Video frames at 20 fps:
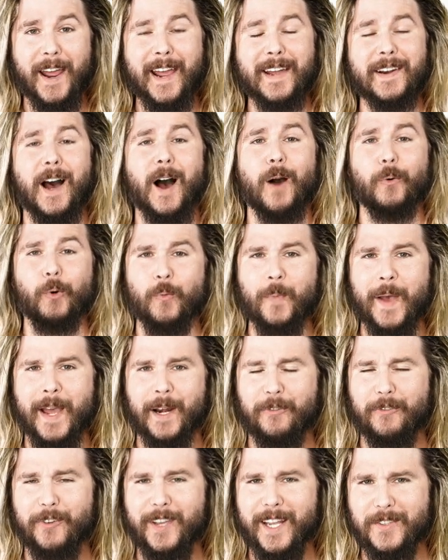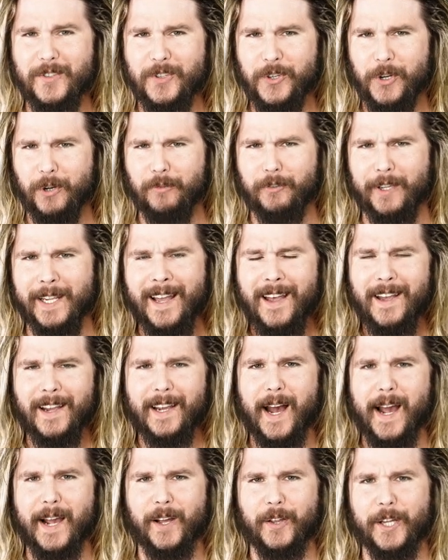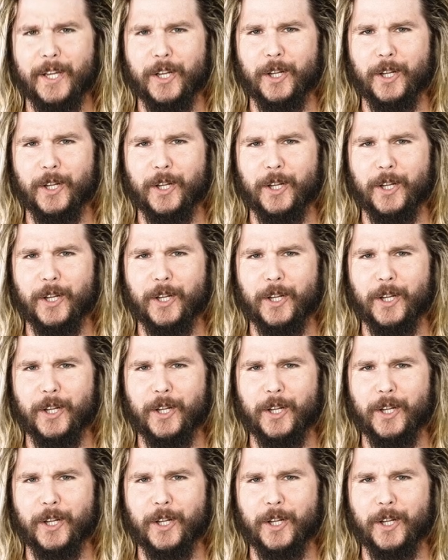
and Aquaman if he had scurvy, Kyle